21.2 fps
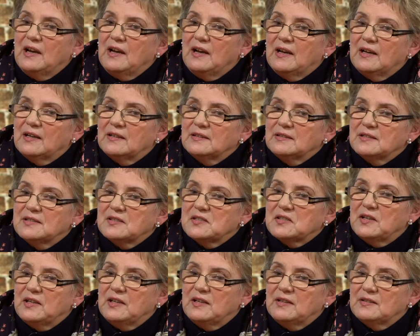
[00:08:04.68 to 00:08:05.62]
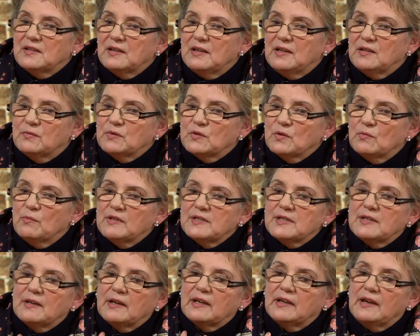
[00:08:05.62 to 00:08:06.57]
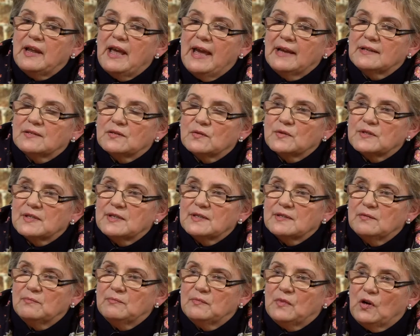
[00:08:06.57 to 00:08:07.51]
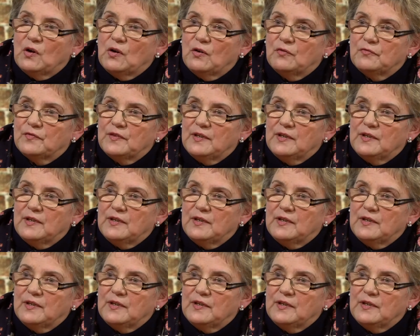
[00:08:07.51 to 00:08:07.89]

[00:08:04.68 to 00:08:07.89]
And it was almost like an exorcism of